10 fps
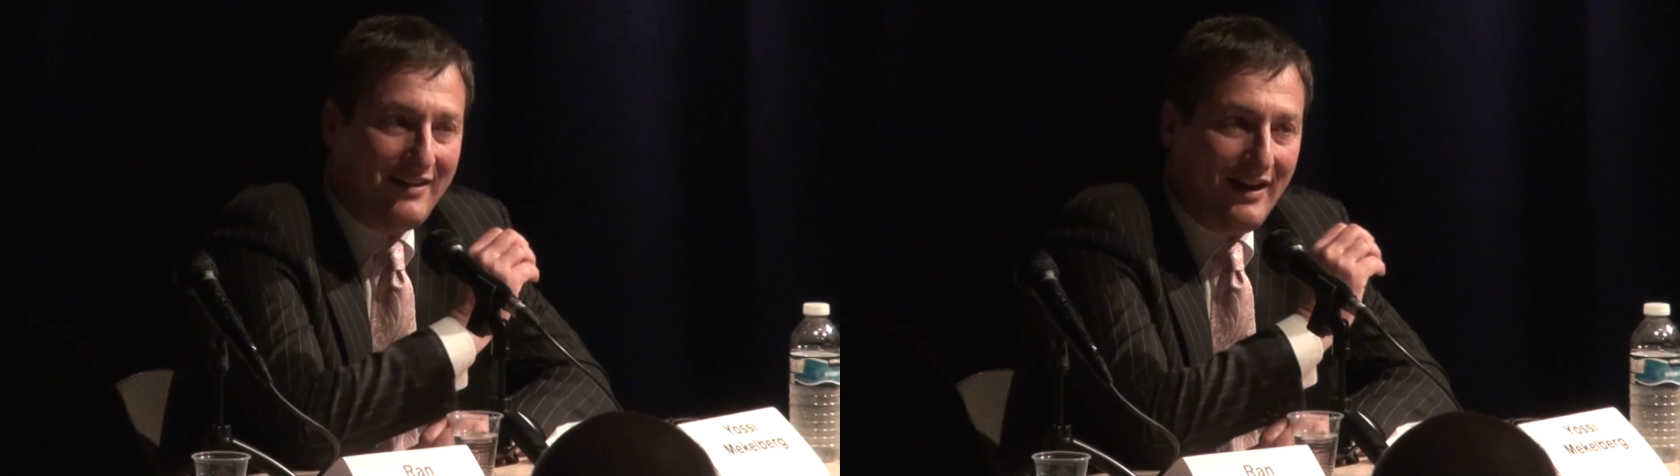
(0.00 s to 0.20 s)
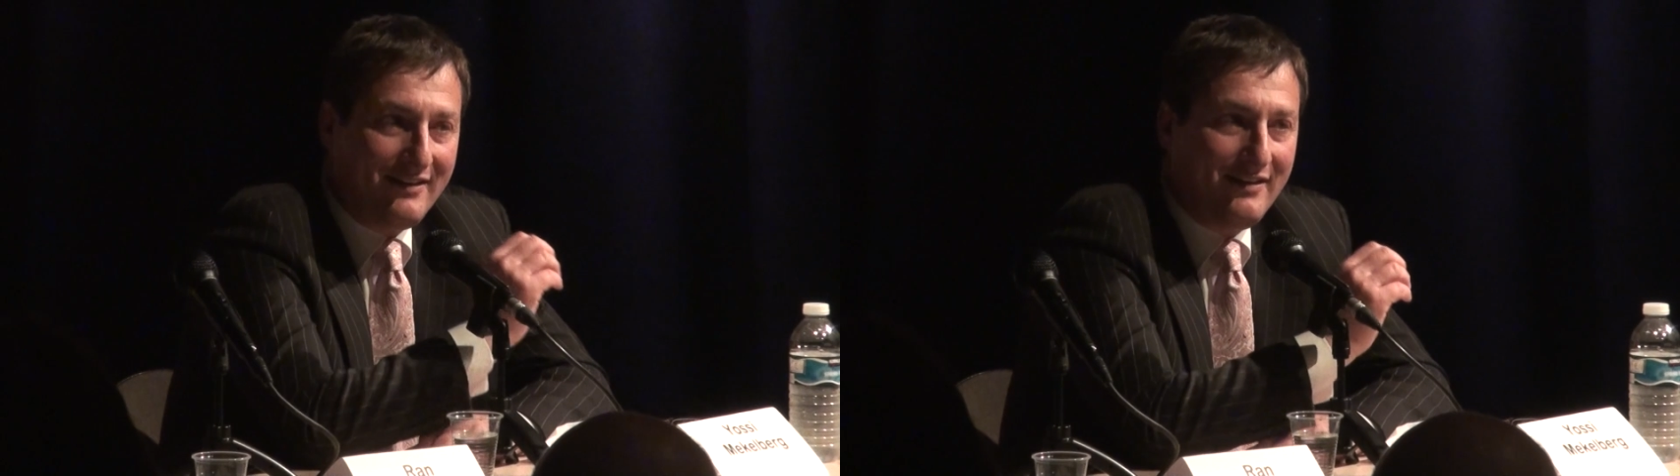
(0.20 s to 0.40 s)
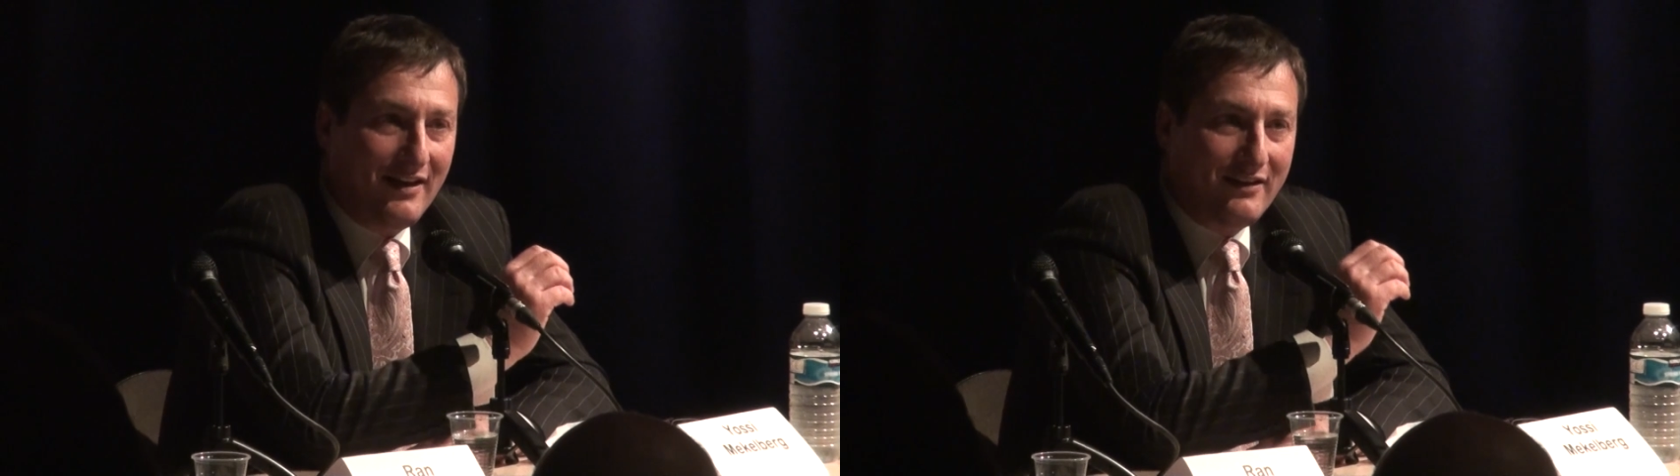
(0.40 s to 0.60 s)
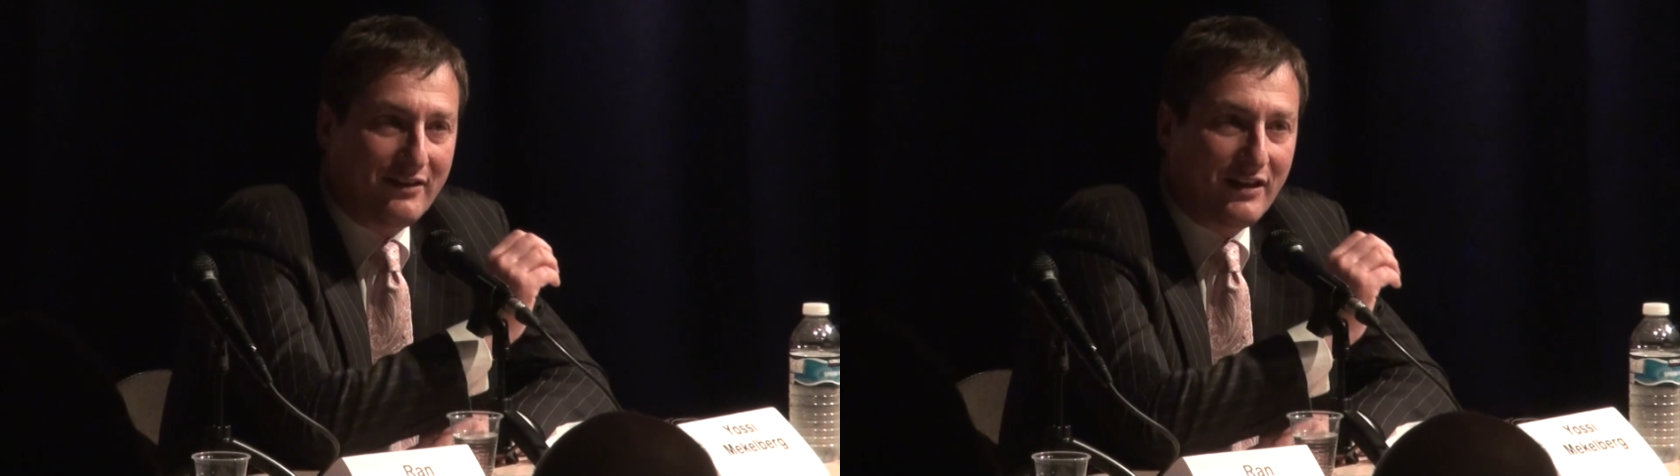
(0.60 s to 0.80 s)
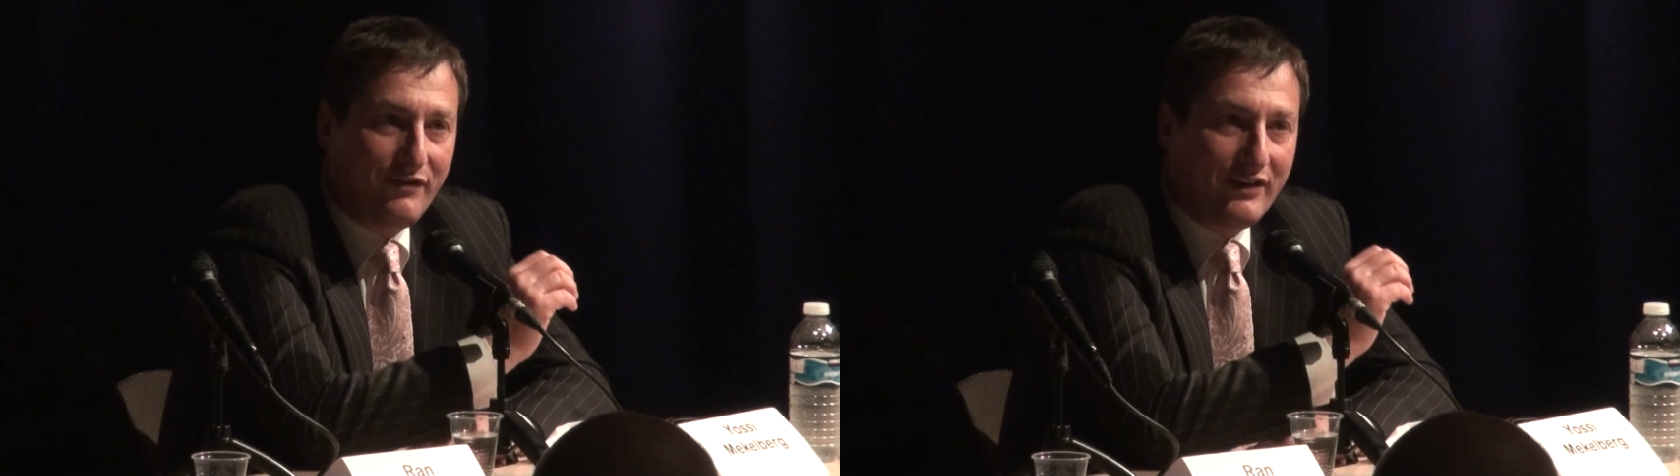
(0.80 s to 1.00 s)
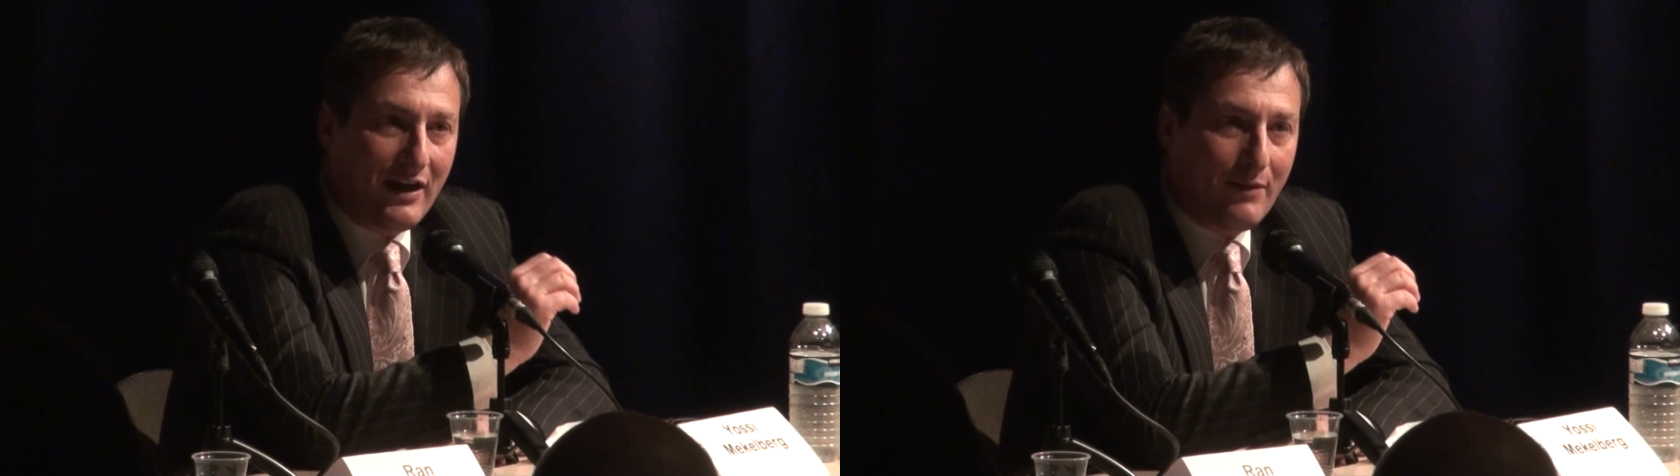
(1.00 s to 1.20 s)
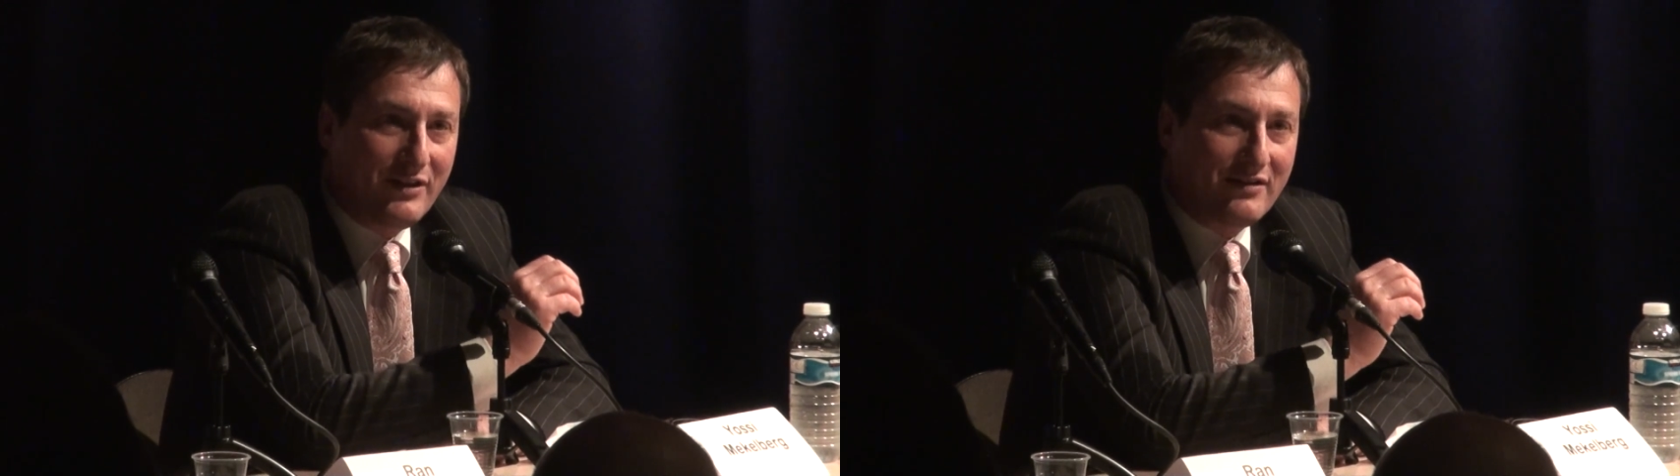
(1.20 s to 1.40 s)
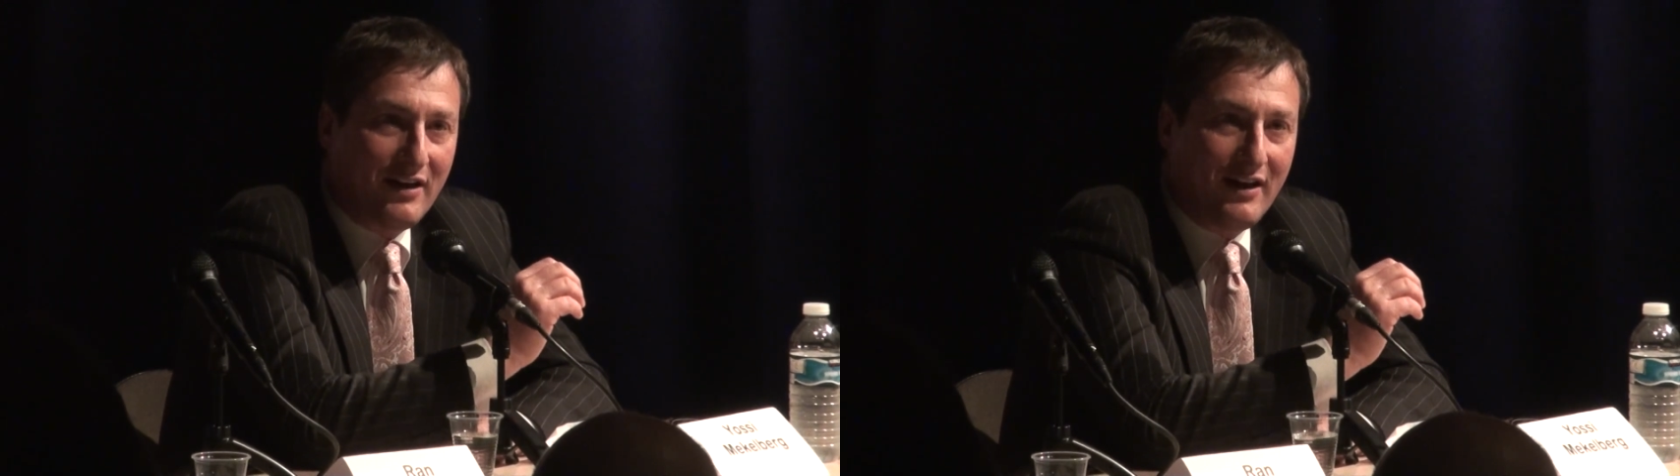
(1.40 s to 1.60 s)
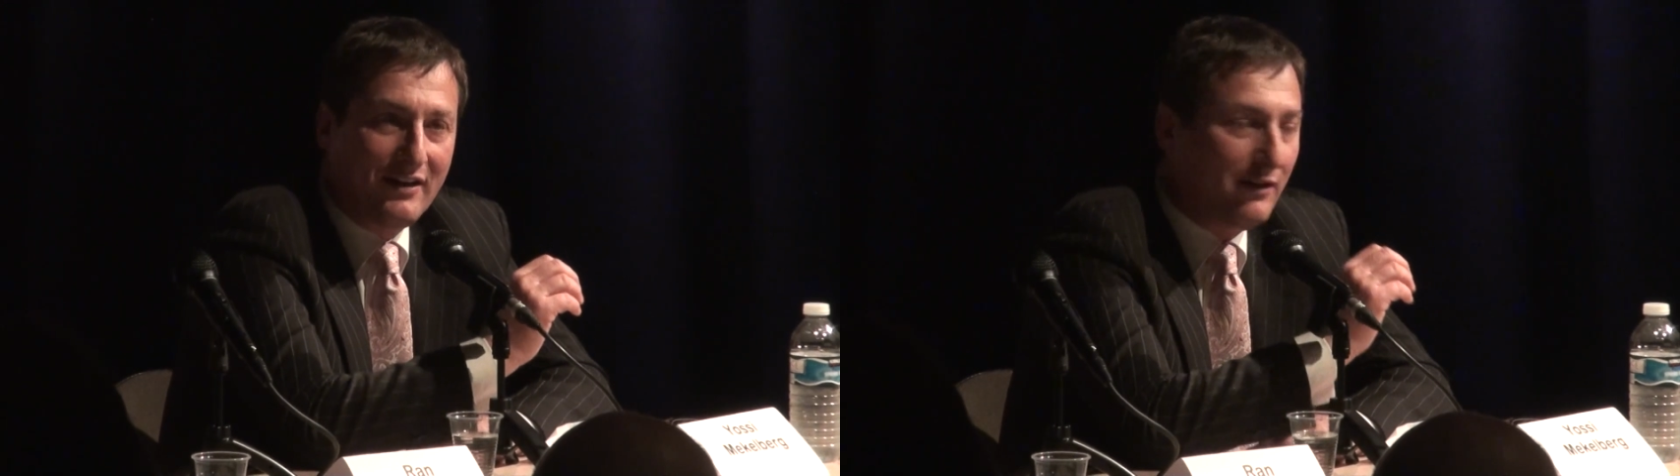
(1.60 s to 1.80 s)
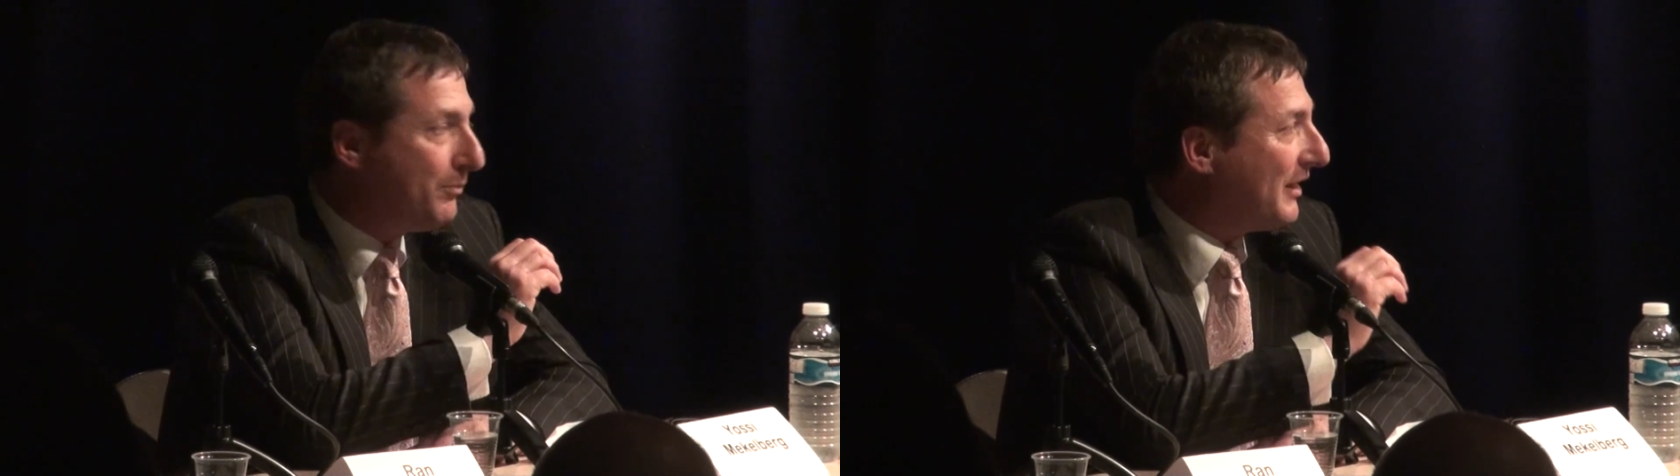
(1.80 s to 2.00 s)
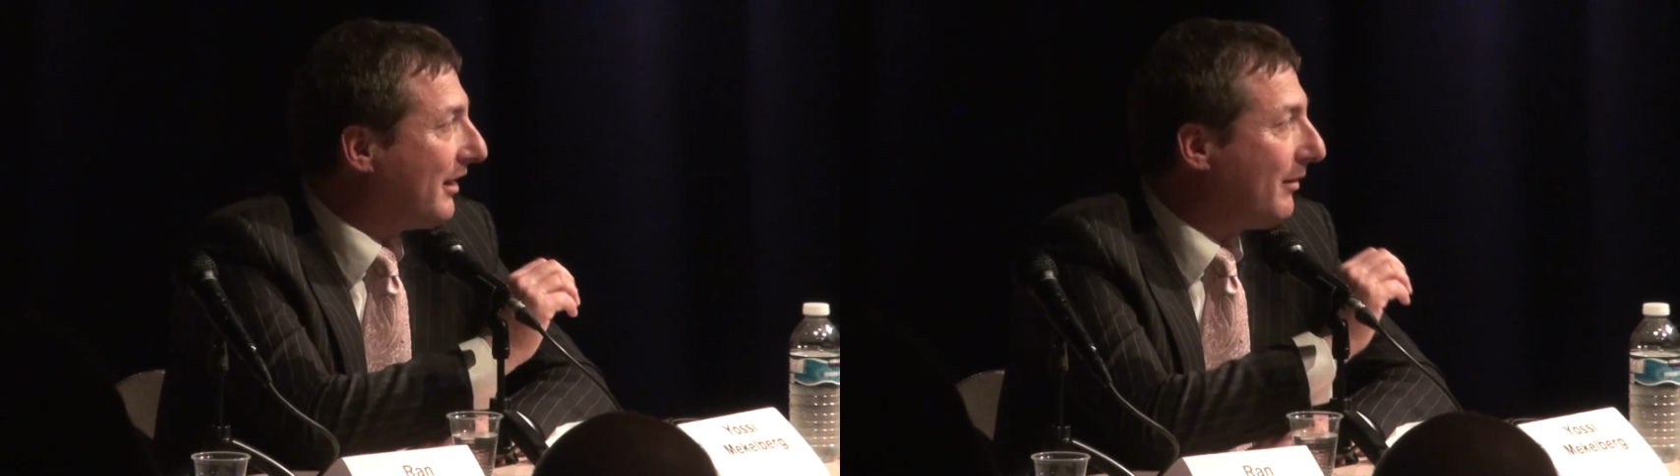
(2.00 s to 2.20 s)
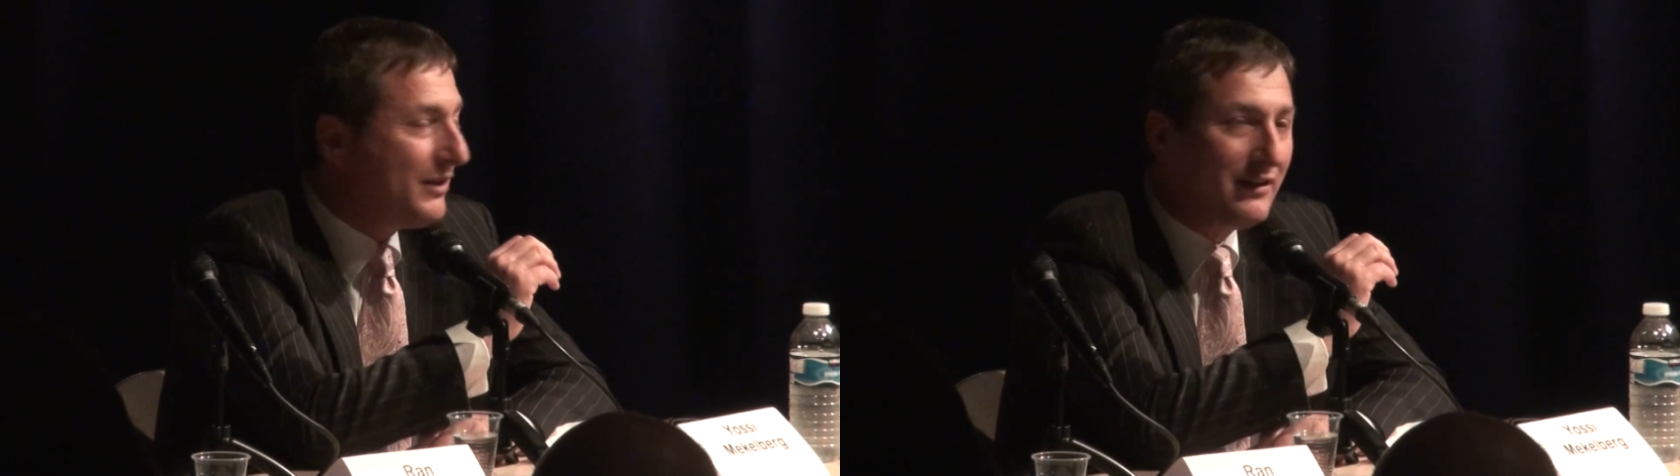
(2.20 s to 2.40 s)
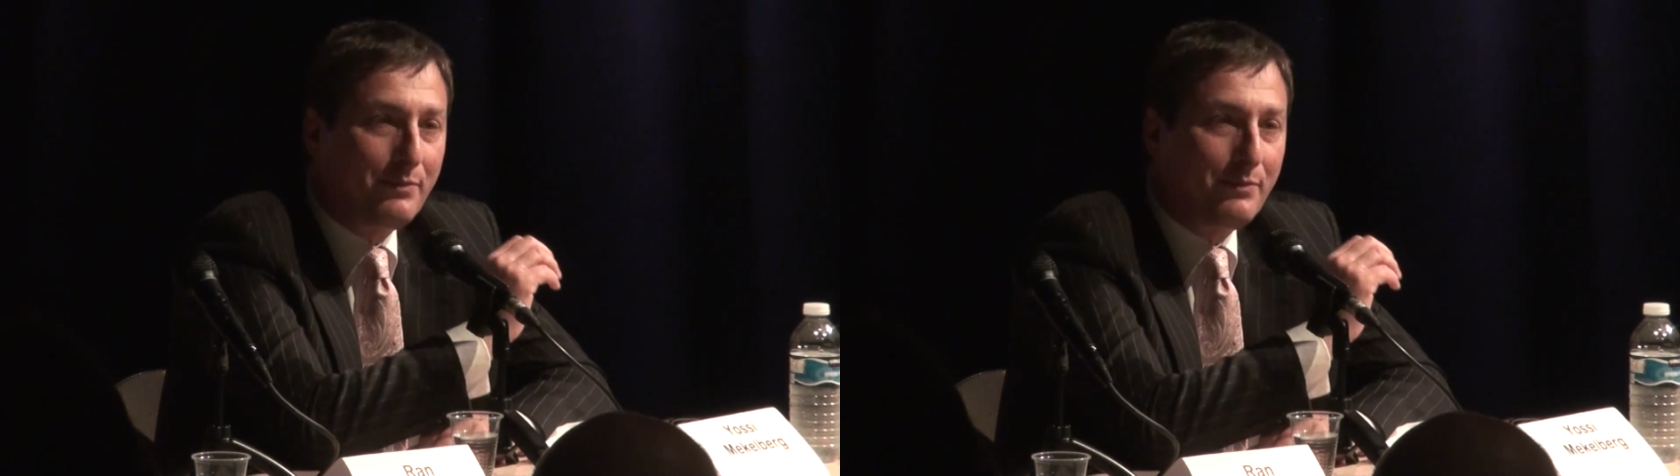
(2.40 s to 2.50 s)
they find that they can get a fuller picture.